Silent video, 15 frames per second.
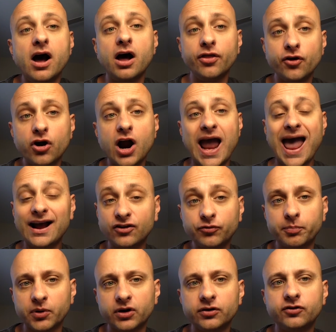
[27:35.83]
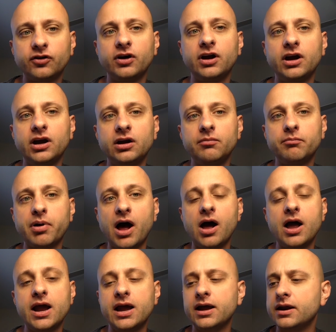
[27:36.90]
other experts in
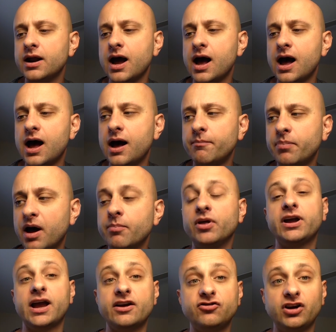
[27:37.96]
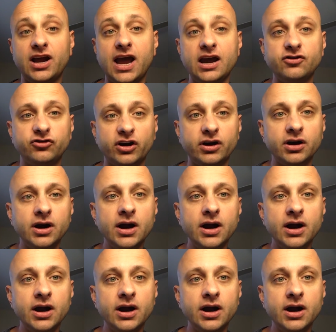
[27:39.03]
public education.